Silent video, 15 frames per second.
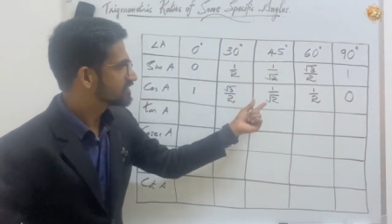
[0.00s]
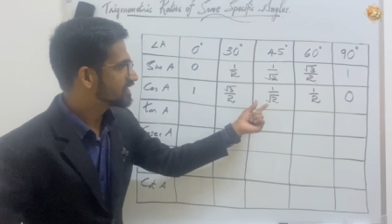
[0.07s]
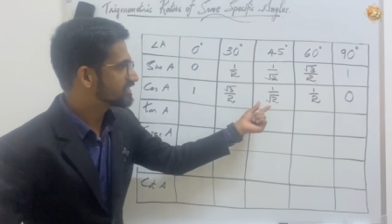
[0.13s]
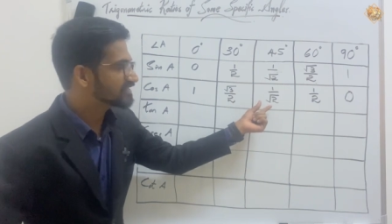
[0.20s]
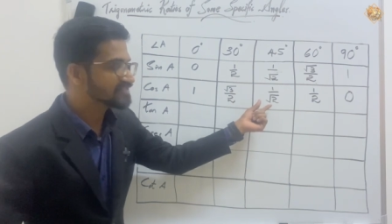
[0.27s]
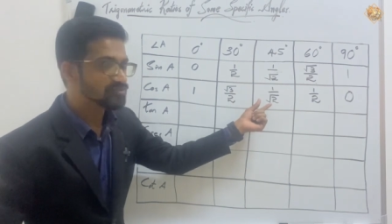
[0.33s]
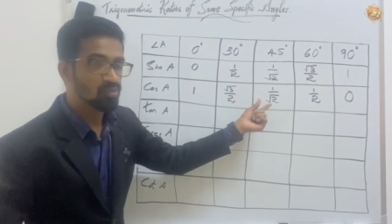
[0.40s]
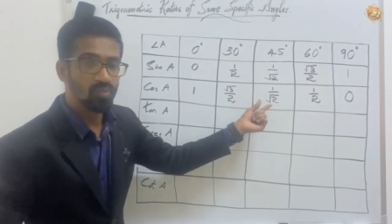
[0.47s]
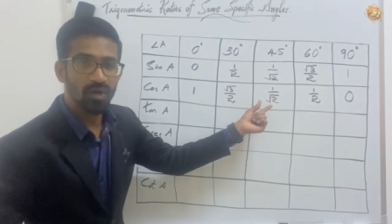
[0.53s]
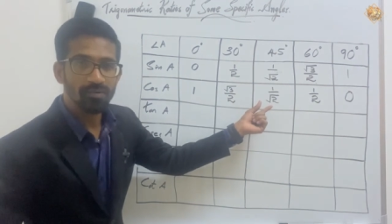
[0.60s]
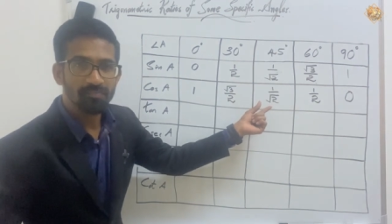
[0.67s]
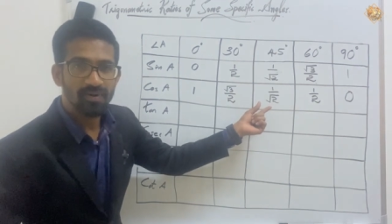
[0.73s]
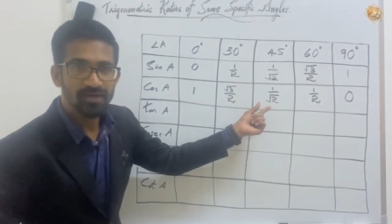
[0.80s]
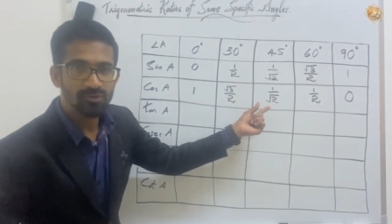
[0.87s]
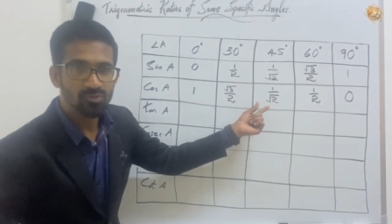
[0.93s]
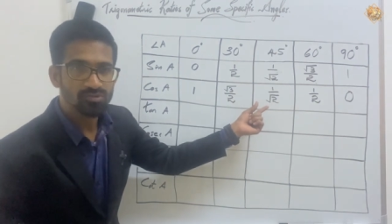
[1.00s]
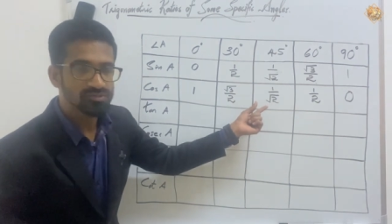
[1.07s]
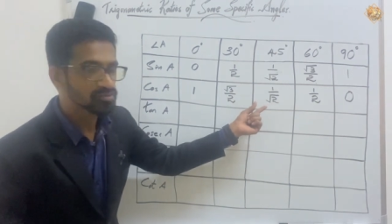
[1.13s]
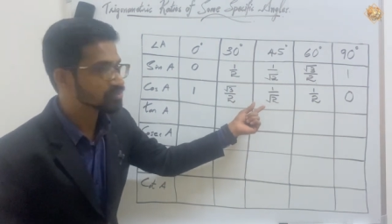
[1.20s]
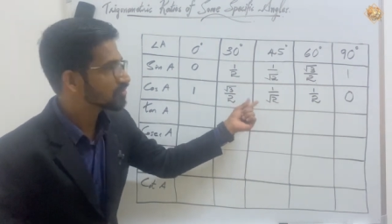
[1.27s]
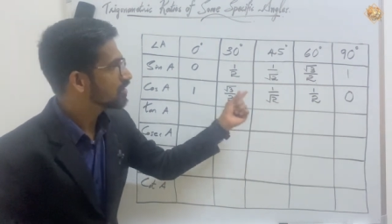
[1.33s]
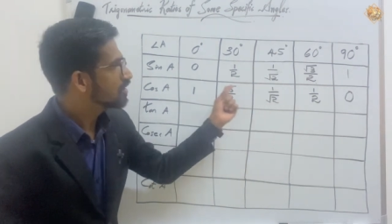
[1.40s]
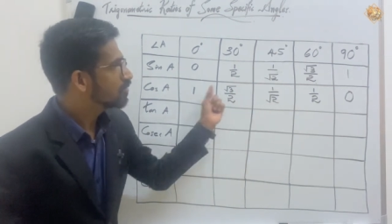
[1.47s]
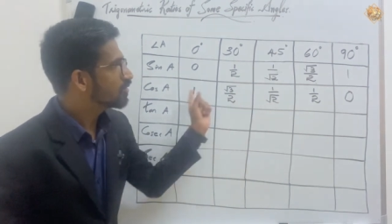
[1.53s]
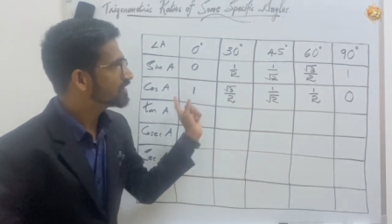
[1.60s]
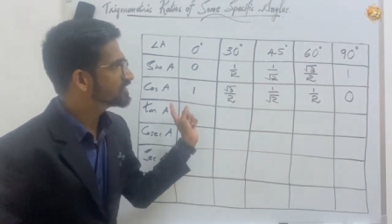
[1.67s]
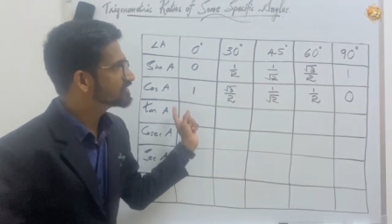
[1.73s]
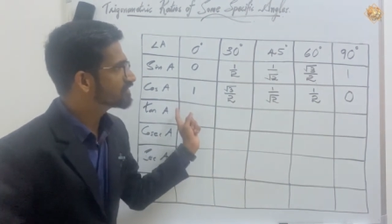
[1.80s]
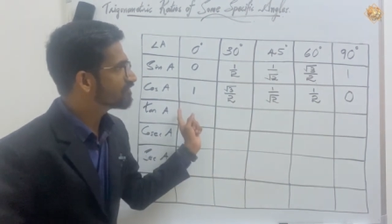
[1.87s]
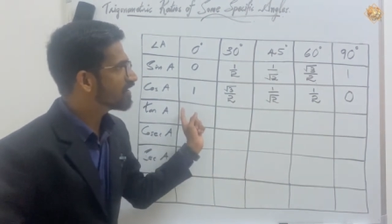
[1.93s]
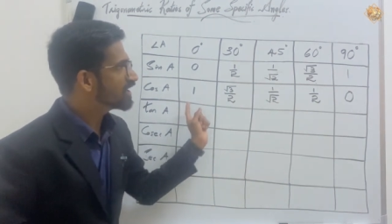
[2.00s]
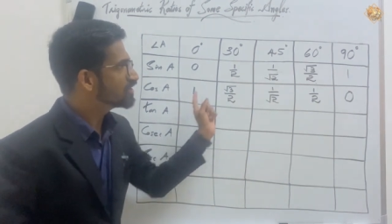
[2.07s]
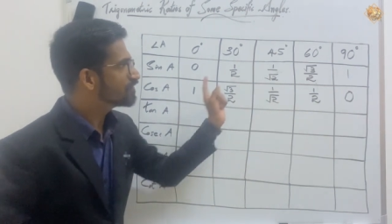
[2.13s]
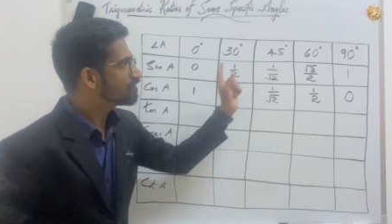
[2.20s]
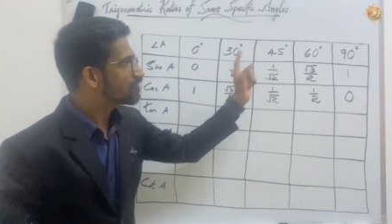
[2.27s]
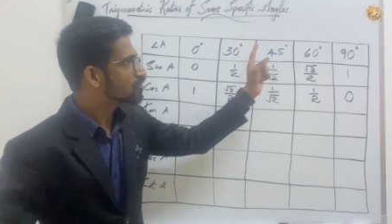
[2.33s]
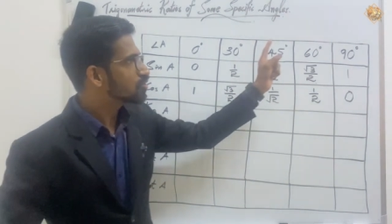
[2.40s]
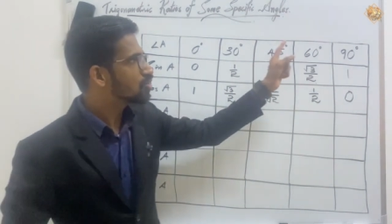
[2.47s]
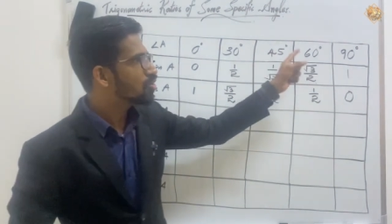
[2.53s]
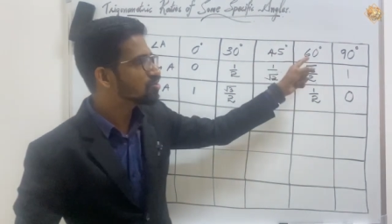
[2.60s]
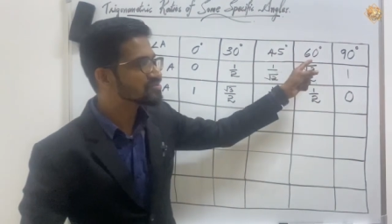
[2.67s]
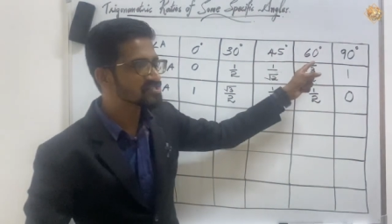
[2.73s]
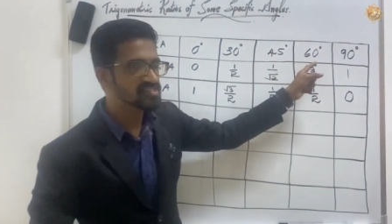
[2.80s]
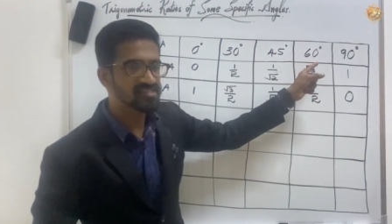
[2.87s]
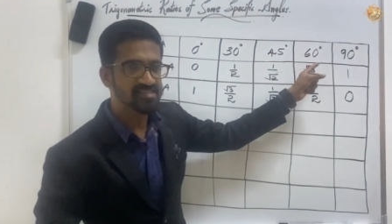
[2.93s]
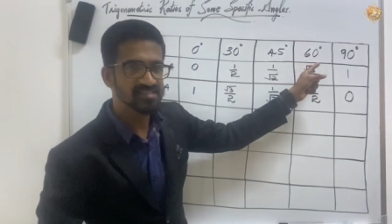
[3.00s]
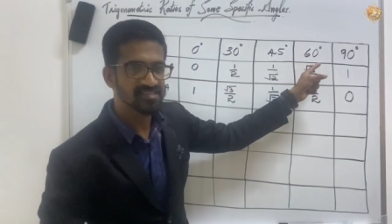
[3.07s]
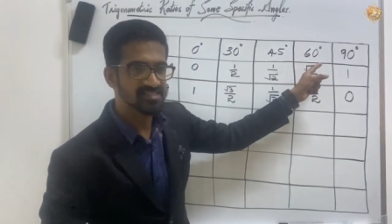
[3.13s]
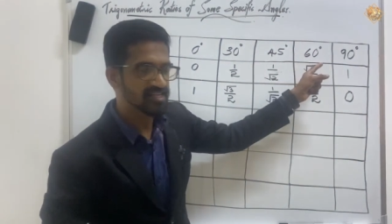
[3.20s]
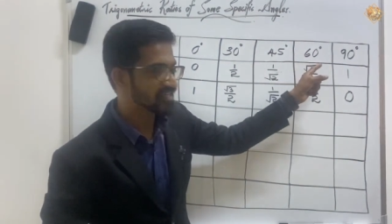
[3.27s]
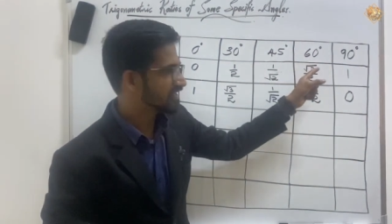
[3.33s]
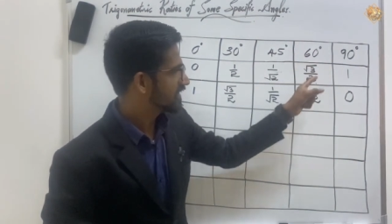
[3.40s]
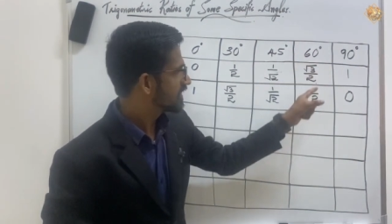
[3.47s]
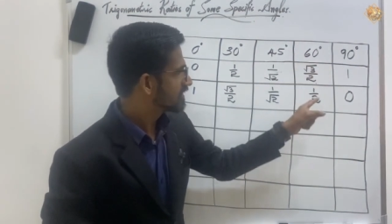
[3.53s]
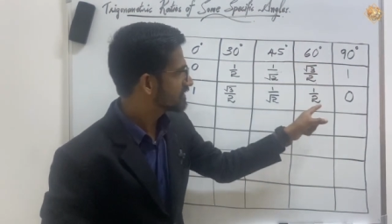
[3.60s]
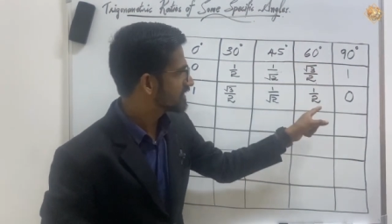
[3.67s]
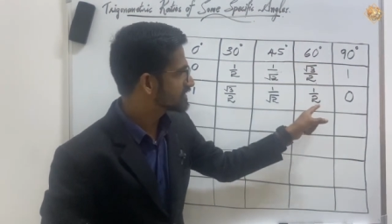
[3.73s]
That is 1 by root 2. What is the value for cos 60?